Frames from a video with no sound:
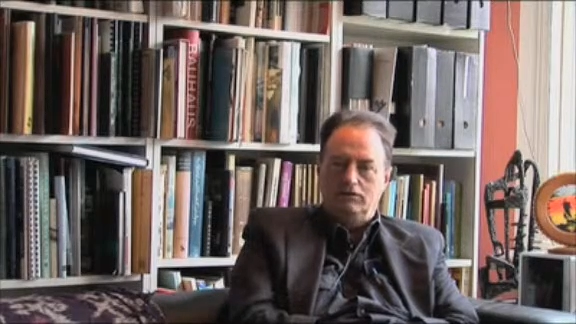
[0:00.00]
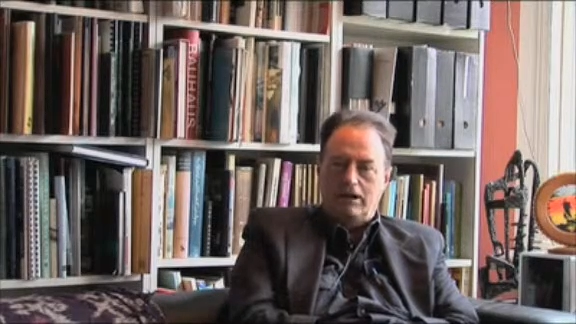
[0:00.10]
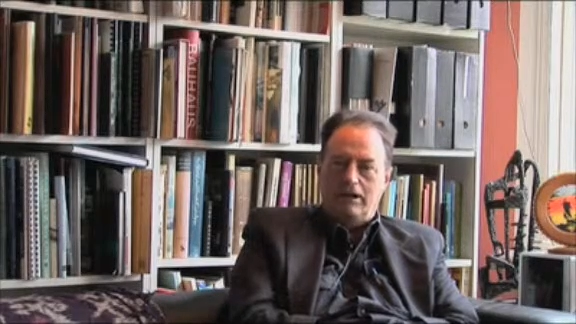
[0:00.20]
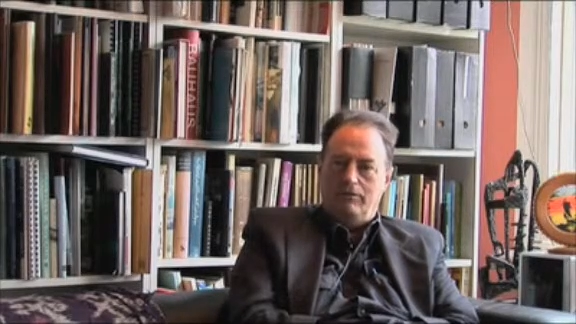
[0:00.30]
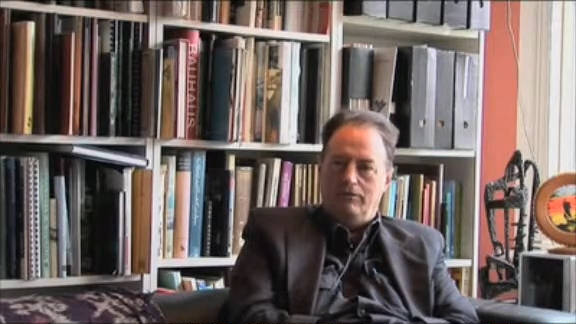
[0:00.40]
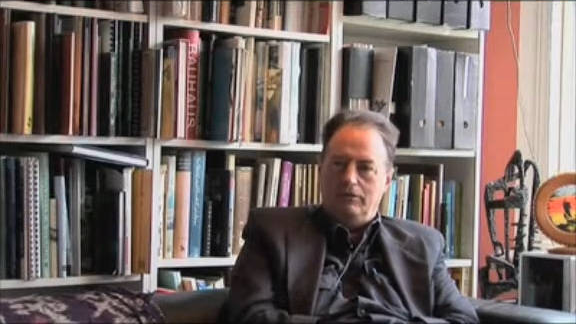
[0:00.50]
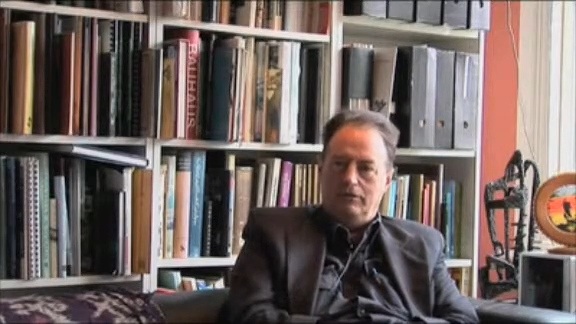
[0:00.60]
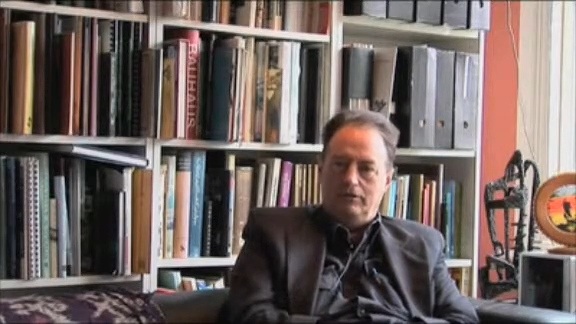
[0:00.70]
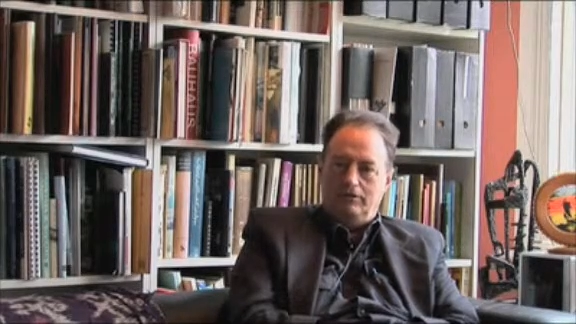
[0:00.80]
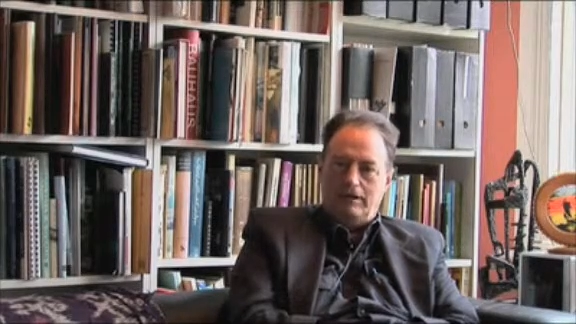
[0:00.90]
rather
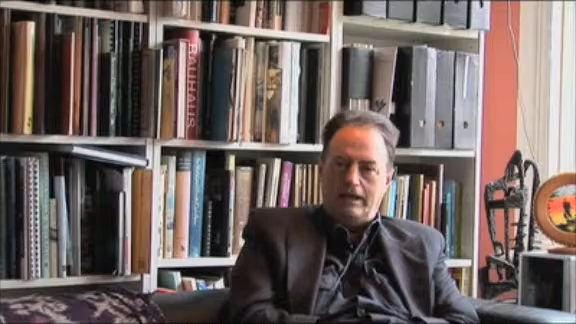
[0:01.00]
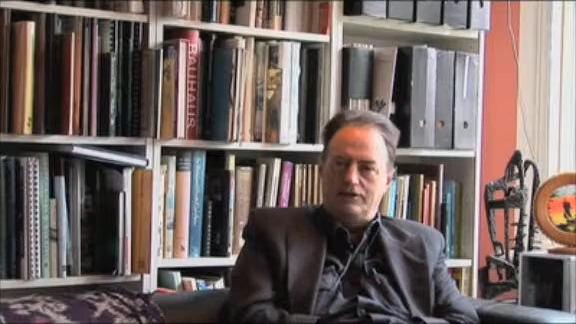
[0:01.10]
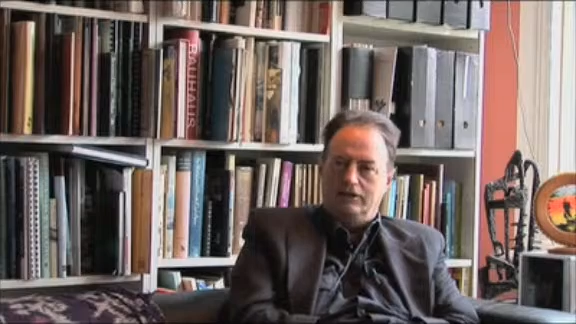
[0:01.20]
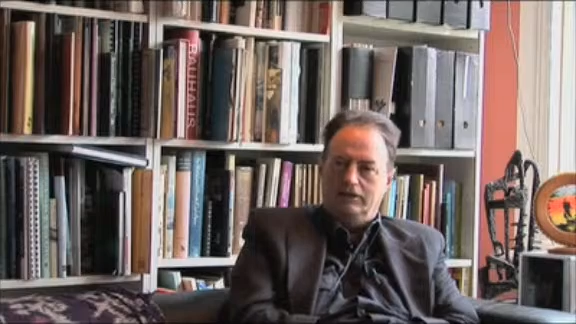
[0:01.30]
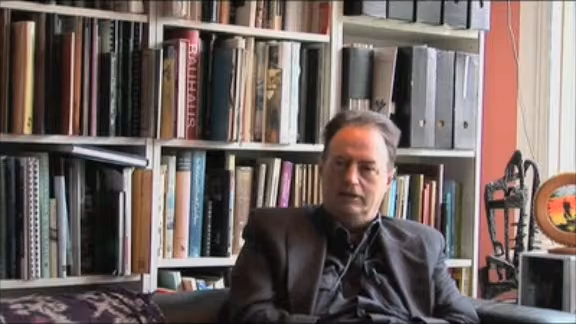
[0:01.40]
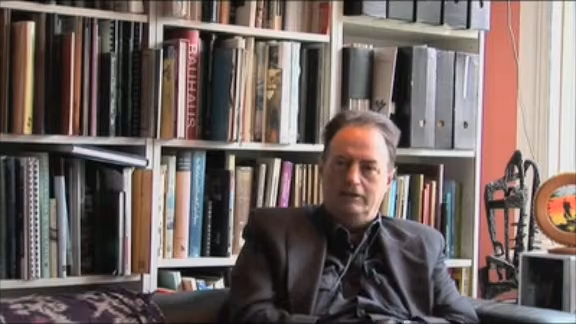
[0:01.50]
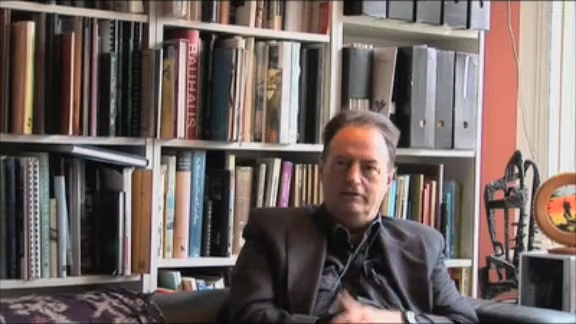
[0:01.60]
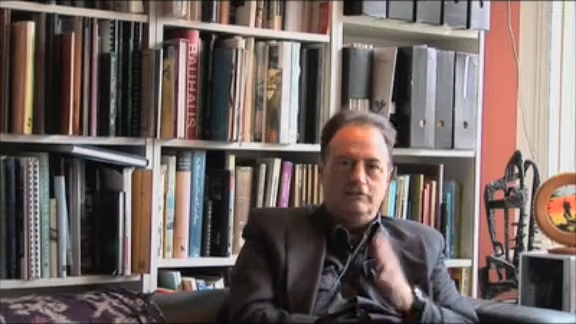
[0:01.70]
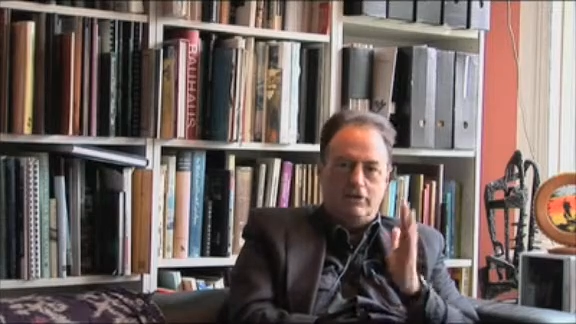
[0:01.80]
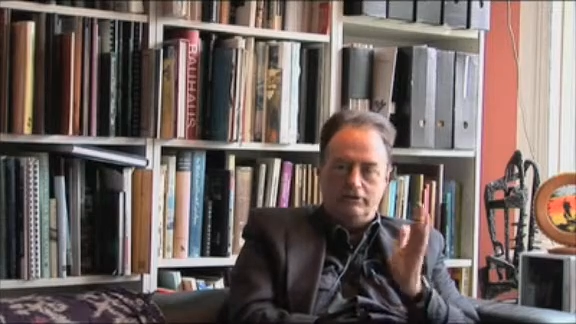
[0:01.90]
than
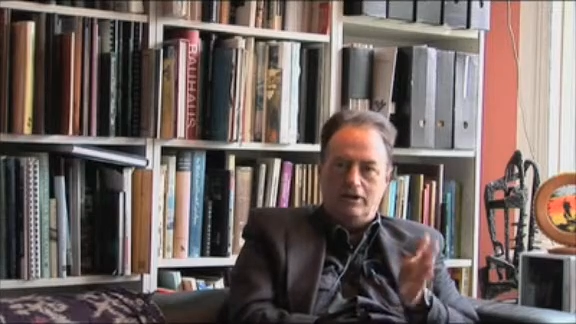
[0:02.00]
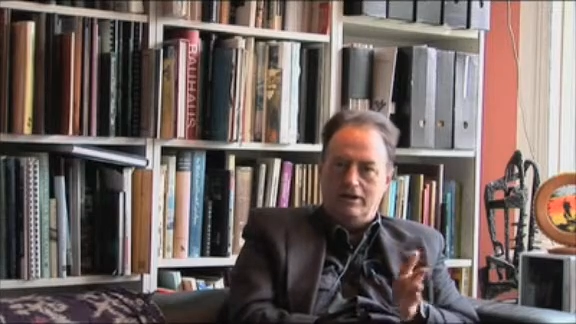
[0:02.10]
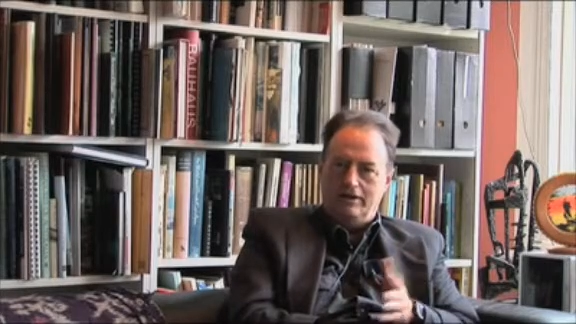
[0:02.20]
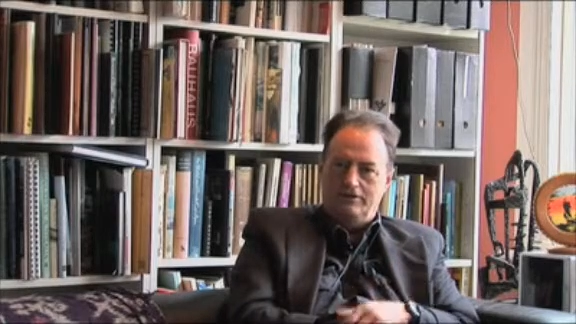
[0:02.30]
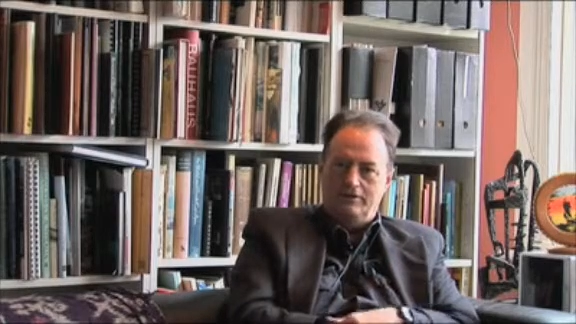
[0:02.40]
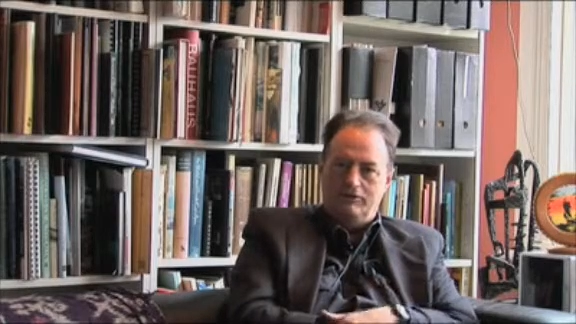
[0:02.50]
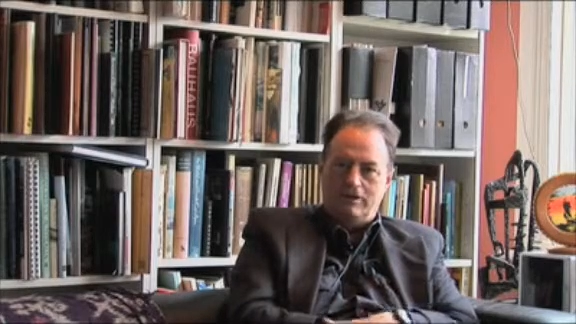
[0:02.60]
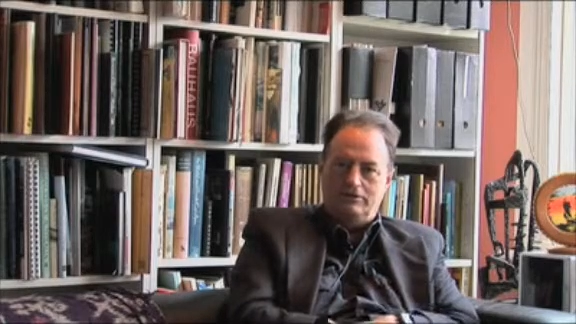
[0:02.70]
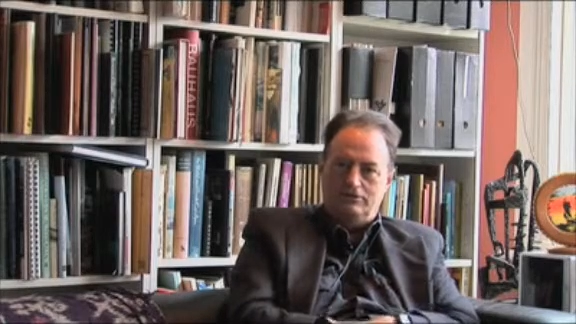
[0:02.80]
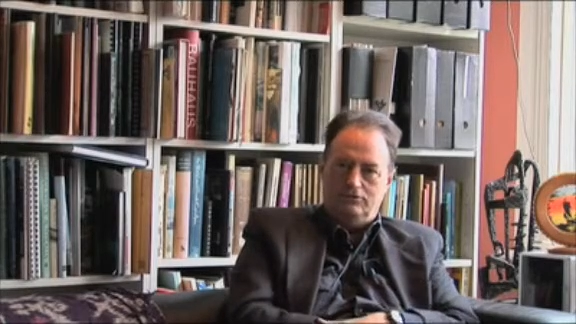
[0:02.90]
actually on line to the
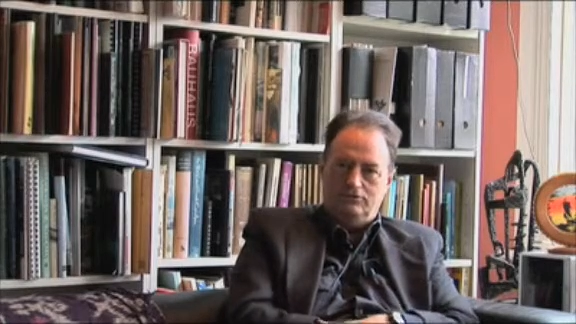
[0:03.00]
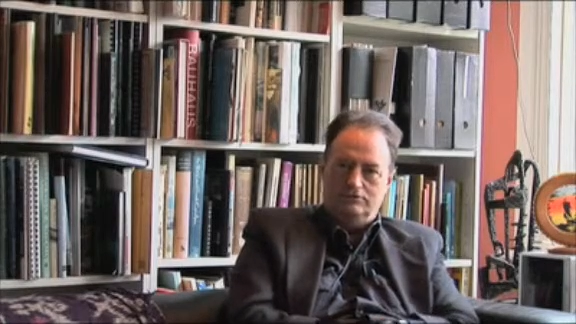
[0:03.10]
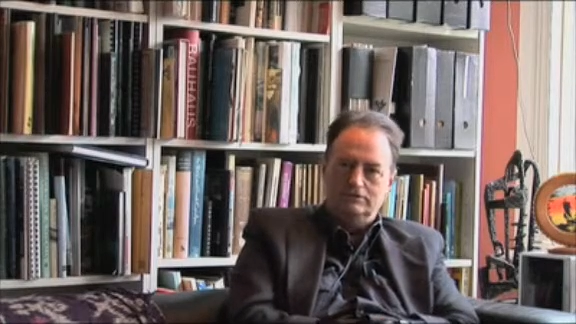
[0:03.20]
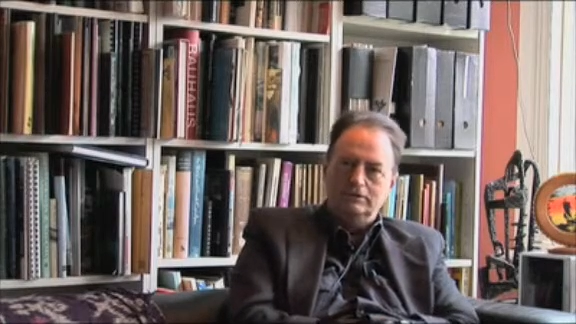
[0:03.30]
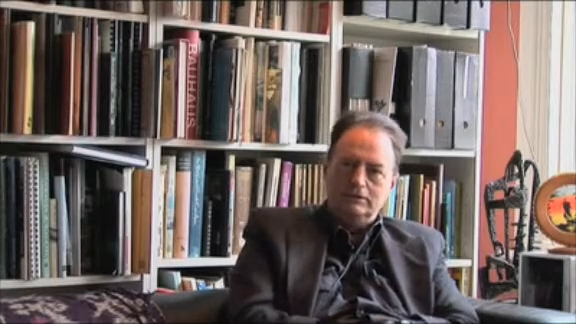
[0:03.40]
front door.